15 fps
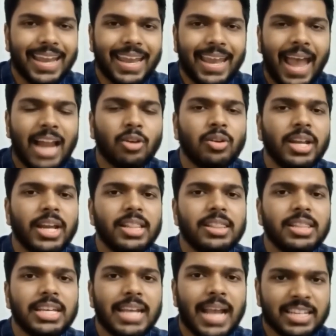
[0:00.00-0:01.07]
calculate
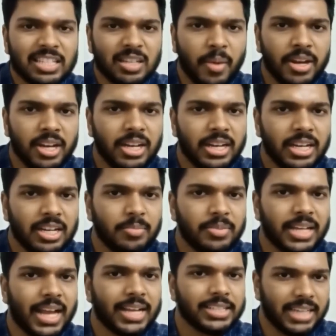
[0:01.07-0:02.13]
the estimated income
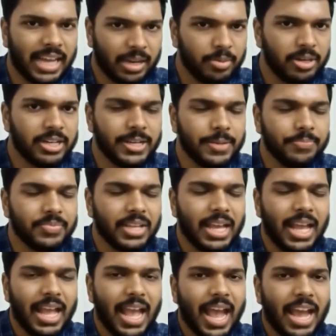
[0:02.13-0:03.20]
tax liability,
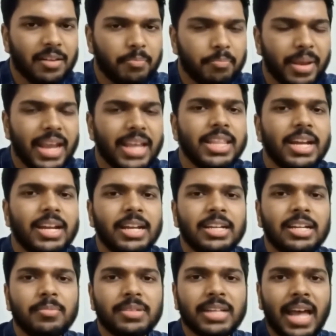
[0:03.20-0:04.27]
and pay that
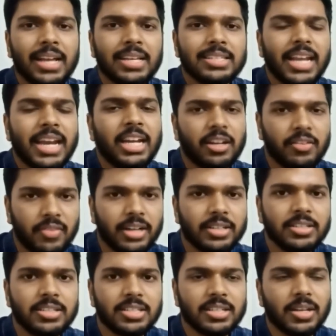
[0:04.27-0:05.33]
income tax in
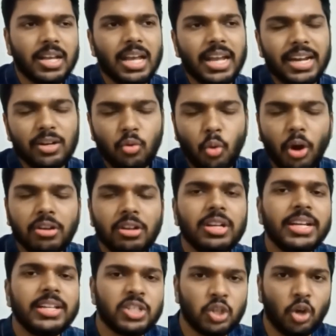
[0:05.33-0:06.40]
advance in
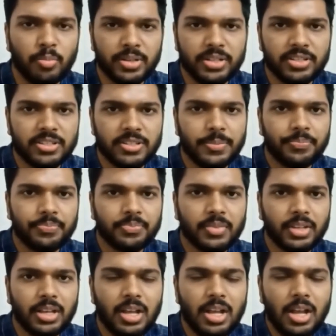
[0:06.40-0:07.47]
quarterly installments.
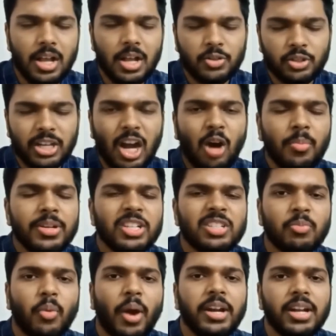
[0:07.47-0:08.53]
So the government has
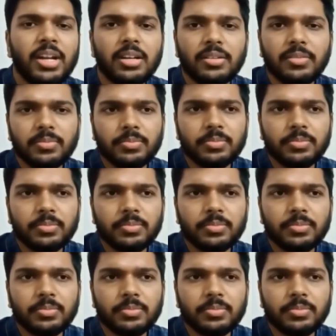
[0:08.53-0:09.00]
provided